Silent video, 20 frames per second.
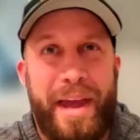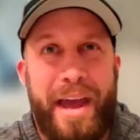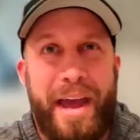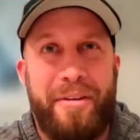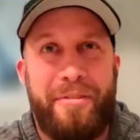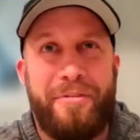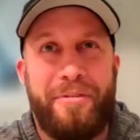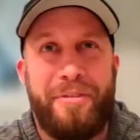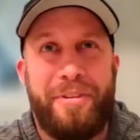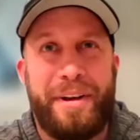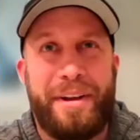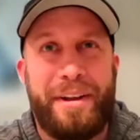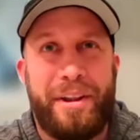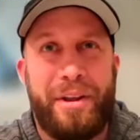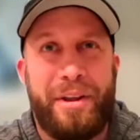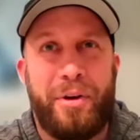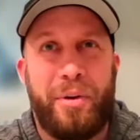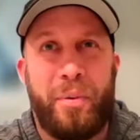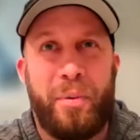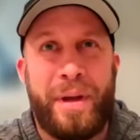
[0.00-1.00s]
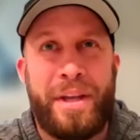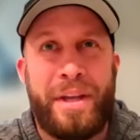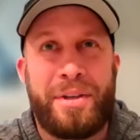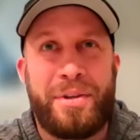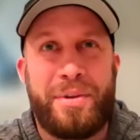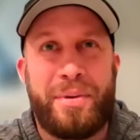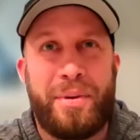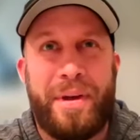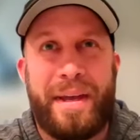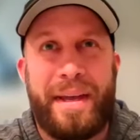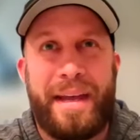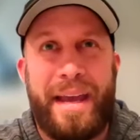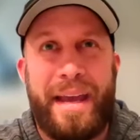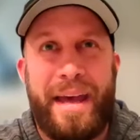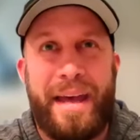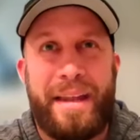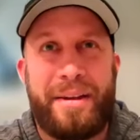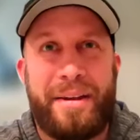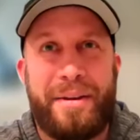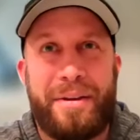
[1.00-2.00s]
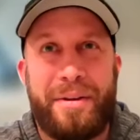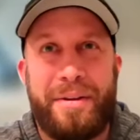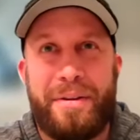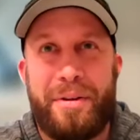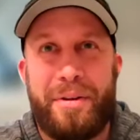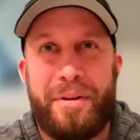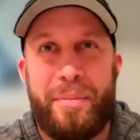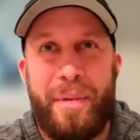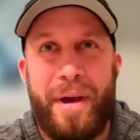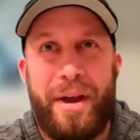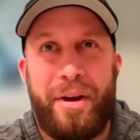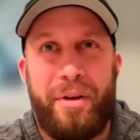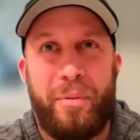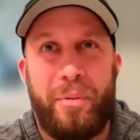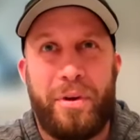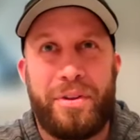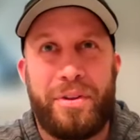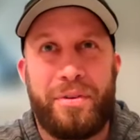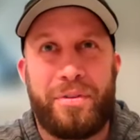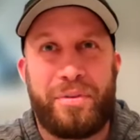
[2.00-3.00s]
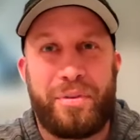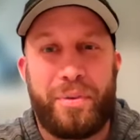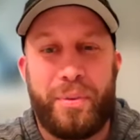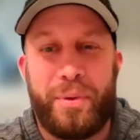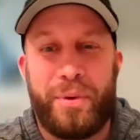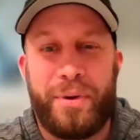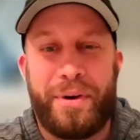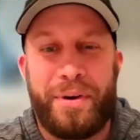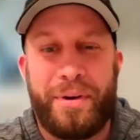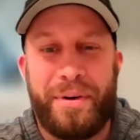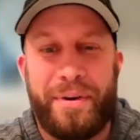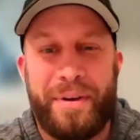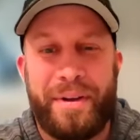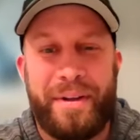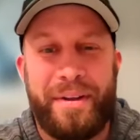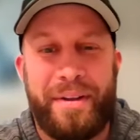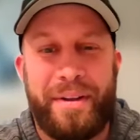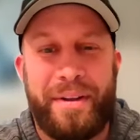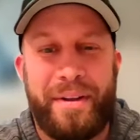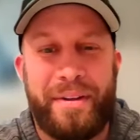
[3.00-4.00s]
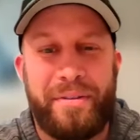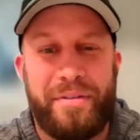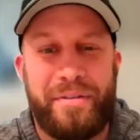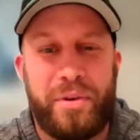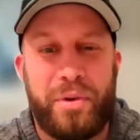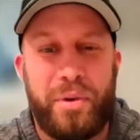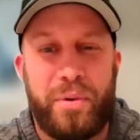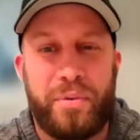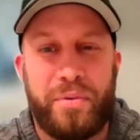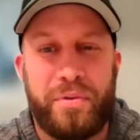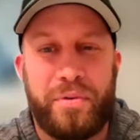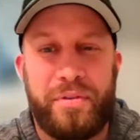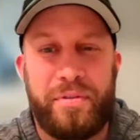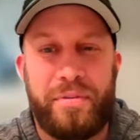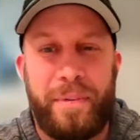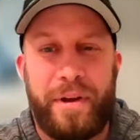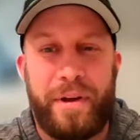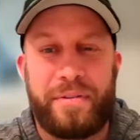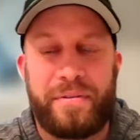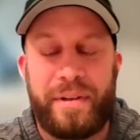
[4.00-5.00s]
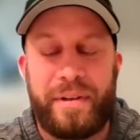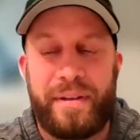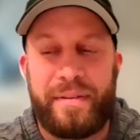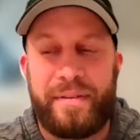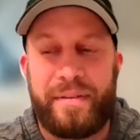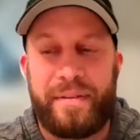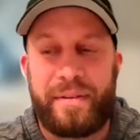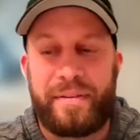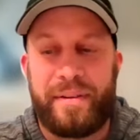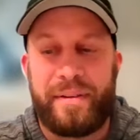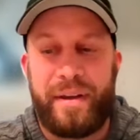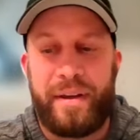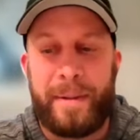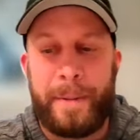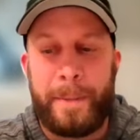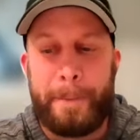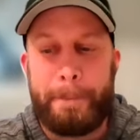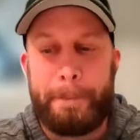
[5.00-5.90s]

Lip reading: every little win you can get, no matter what the score, is huge, especially in 6A.